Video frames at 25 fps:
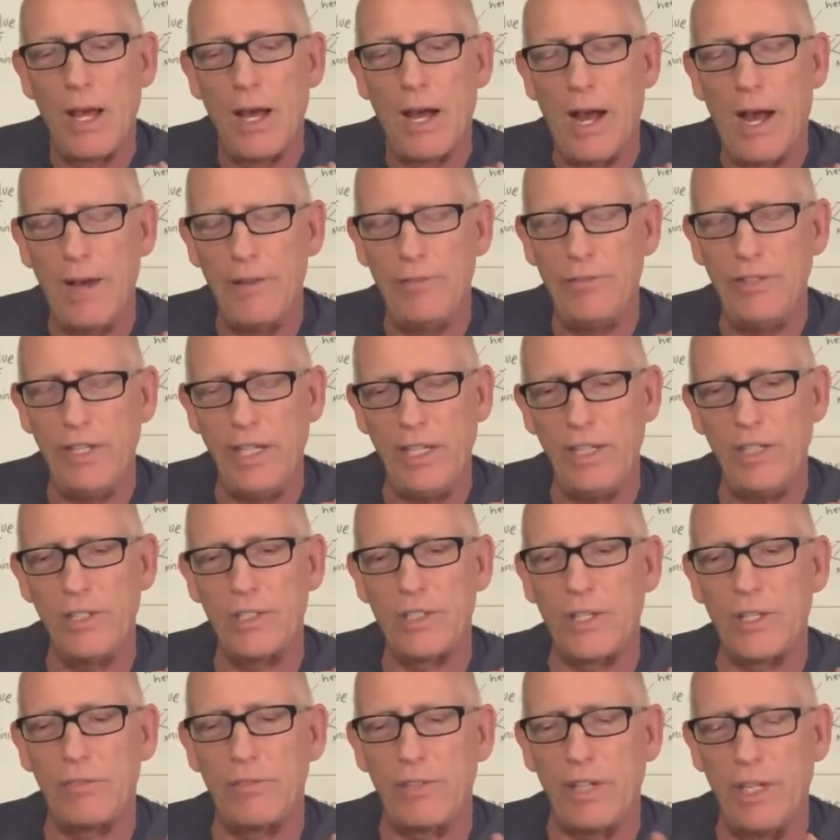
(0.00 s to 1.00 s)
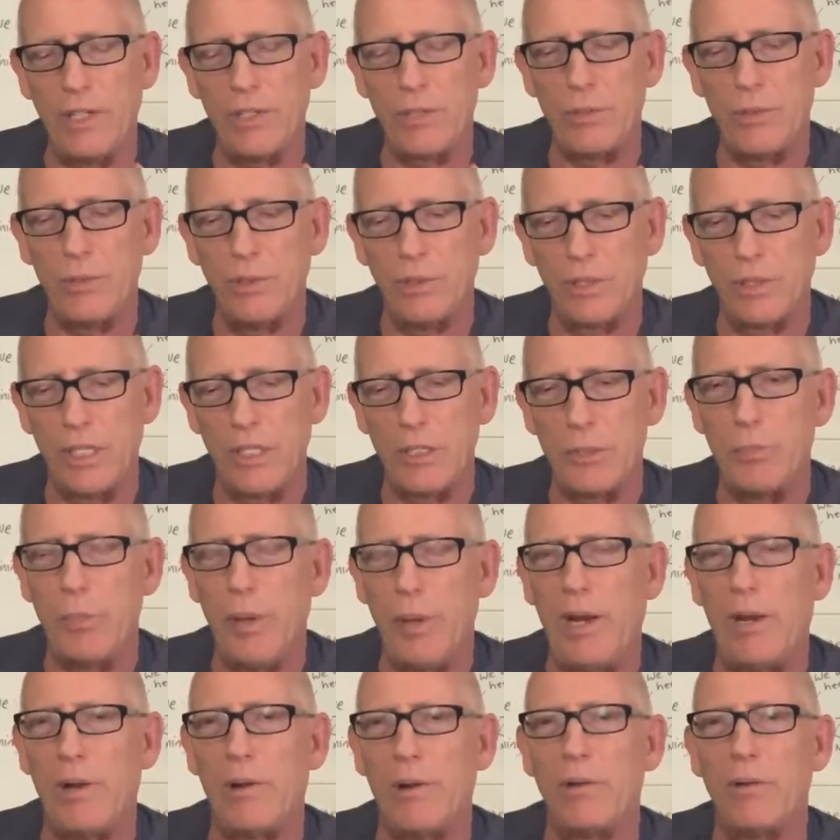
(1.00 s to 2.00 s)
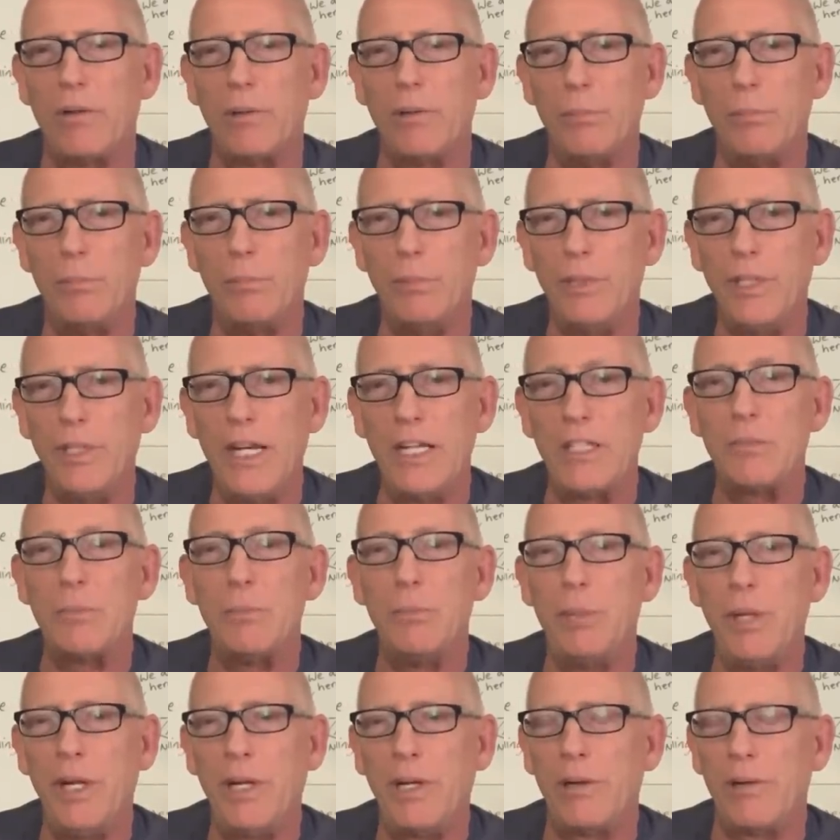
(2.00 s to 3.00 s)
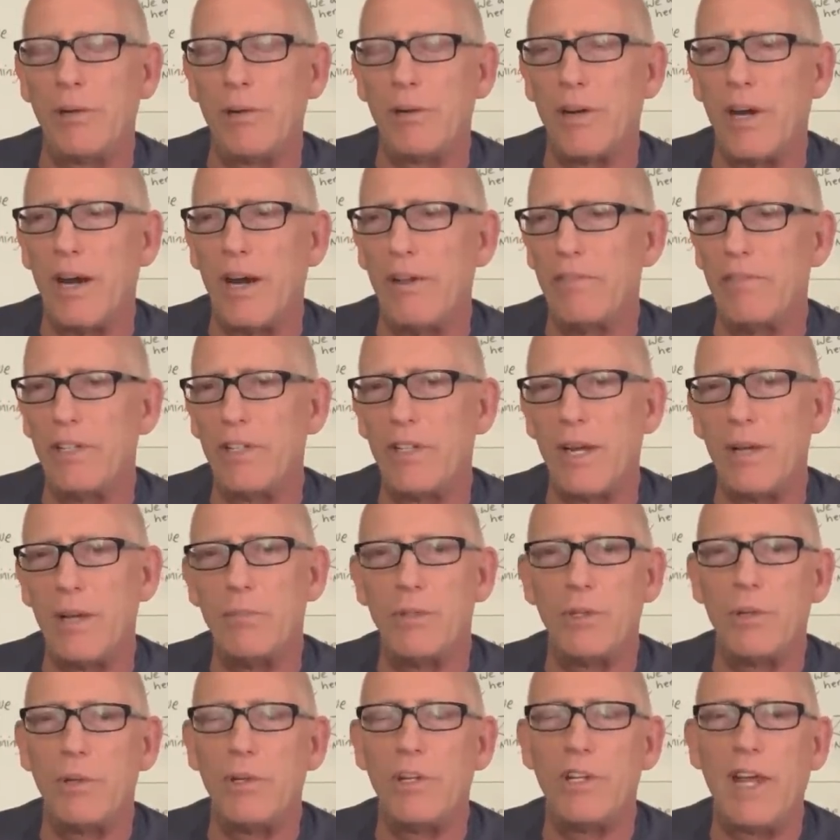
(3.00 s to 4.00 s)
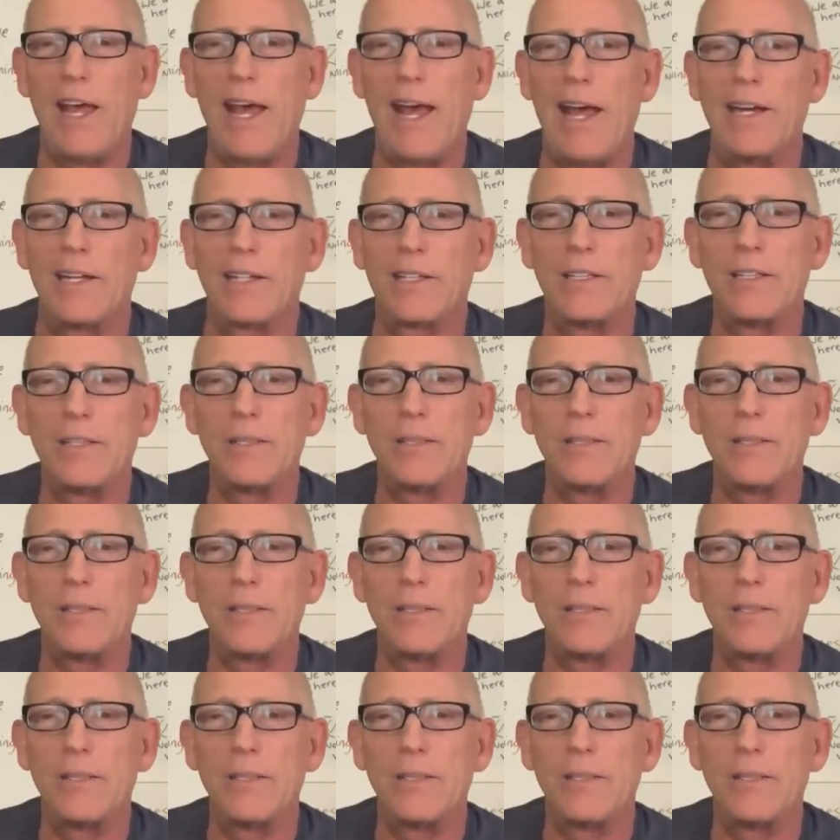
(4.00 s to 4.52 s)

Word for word: I feel as if Israel gets better, gets bigger every time they're attacked.